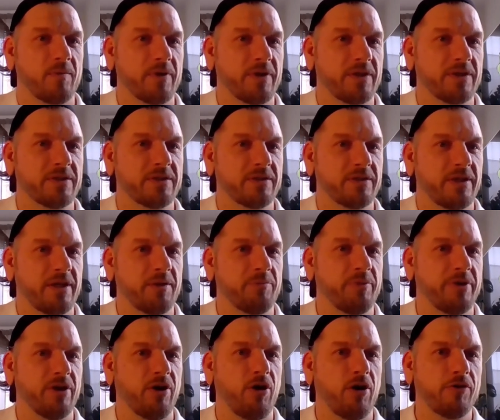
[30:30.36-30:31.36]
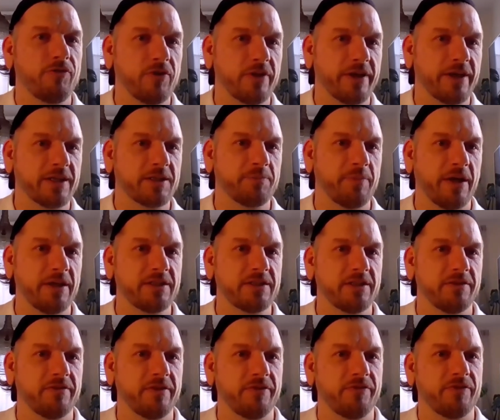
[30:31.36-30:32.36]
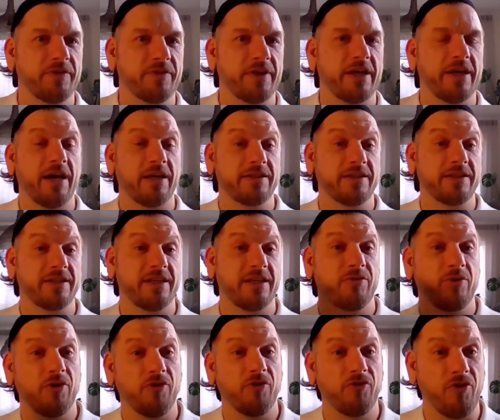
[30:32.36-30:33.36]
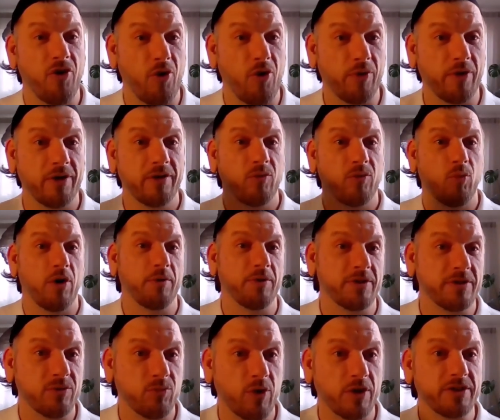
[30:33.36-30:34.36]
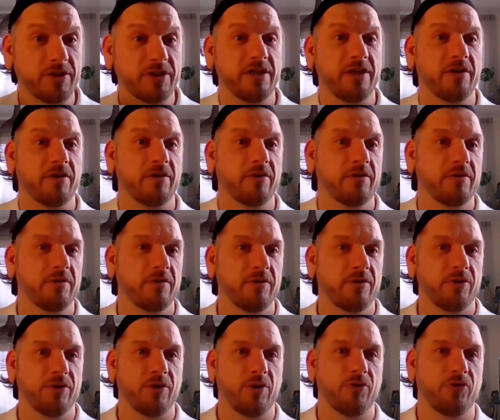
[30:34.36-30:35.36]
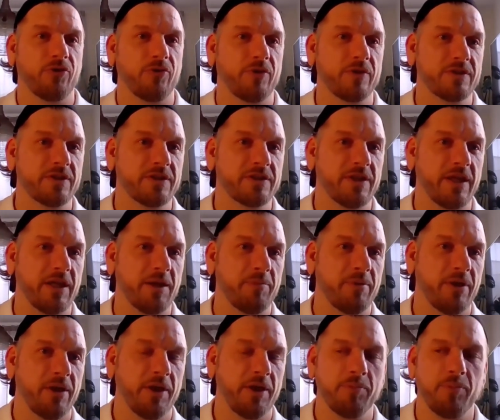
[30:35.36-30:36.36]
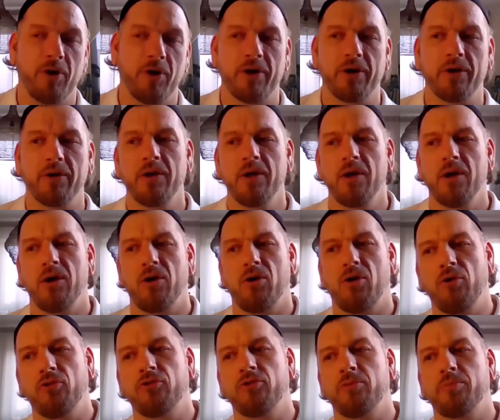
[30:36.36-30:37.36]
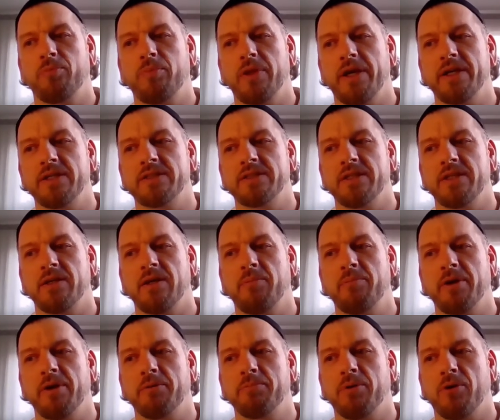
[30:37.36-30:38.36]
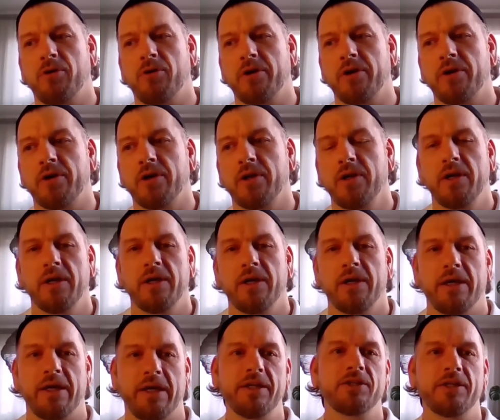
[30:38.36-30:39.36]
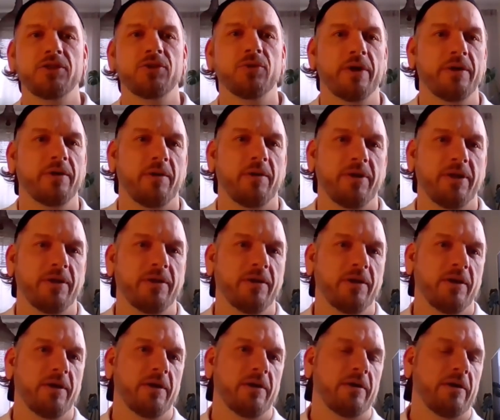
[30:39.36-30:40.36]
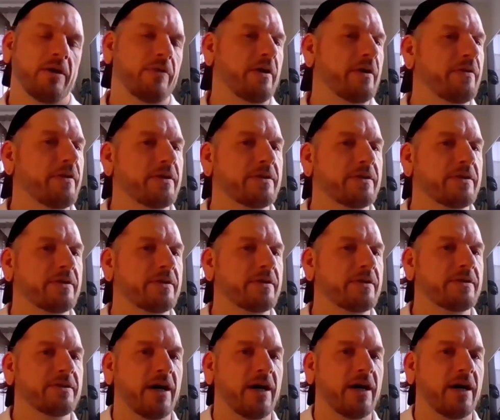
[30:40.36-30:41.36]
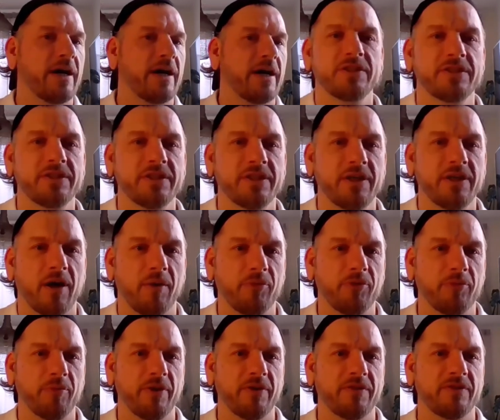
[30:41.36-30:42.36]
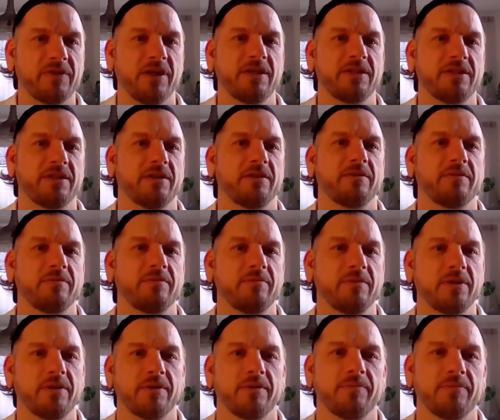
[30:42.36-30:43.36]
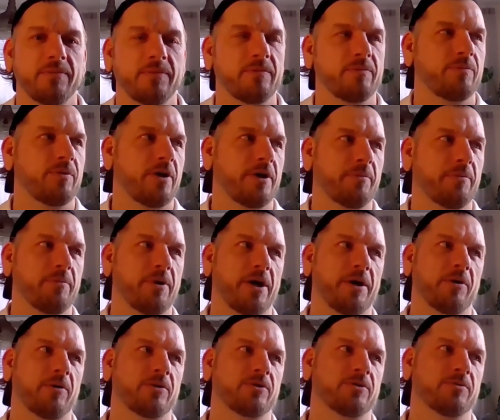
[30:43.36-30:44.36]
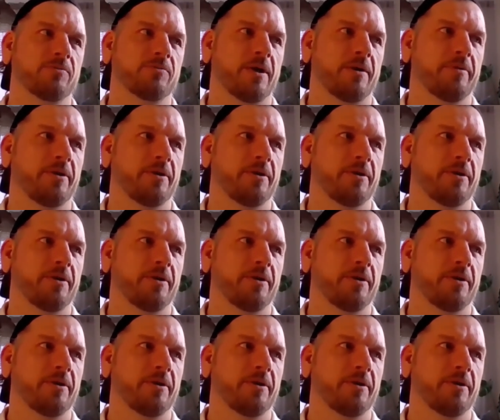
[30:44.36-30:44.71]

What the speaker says: because it'd be awfully expensive if they had to give you a phone once a year. So the sustainability part also plays a big part into it. And then the time efficiency optimization models.